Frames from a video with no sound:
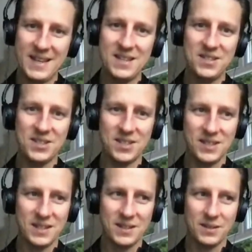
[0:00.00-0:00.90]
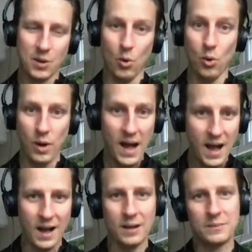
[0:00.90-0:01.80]
Is or
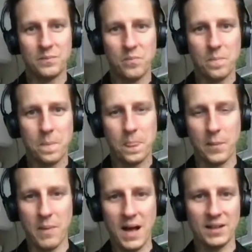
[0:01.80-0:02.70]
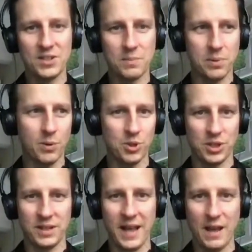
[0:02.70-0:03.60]
are the Marlins
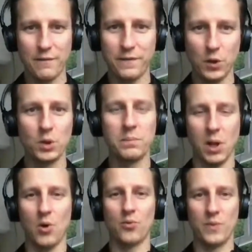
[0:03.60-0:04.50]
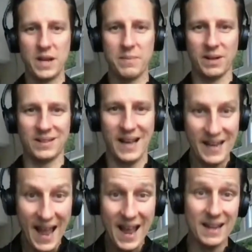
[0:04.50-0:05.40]
approaching a full-blown
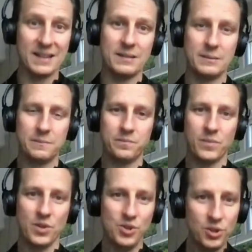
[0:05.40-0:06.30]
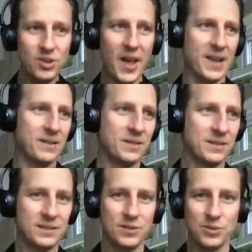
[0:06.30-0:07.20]
rebuild again? Should
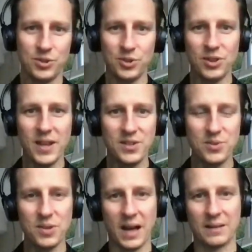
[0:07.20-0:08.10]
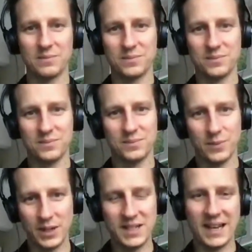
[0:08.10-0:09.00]
they do that? I'm
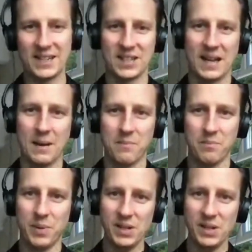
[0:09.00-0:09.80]
going to dig into that.